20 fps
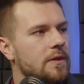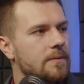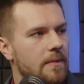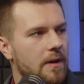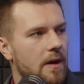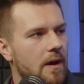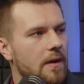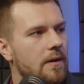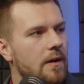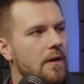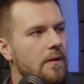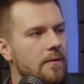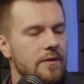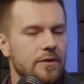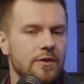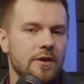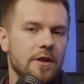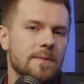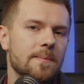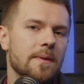may not know is
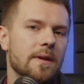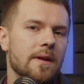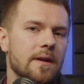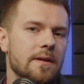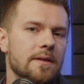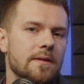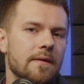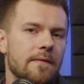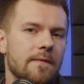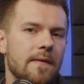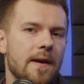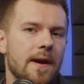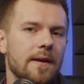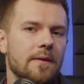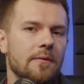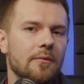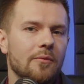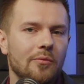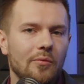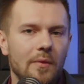just because the Fed
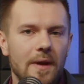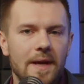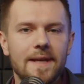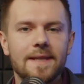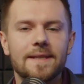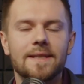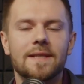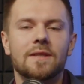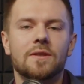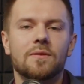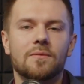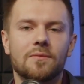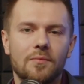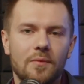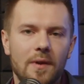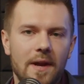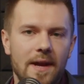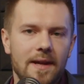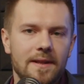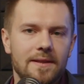raises
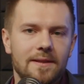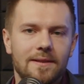rates,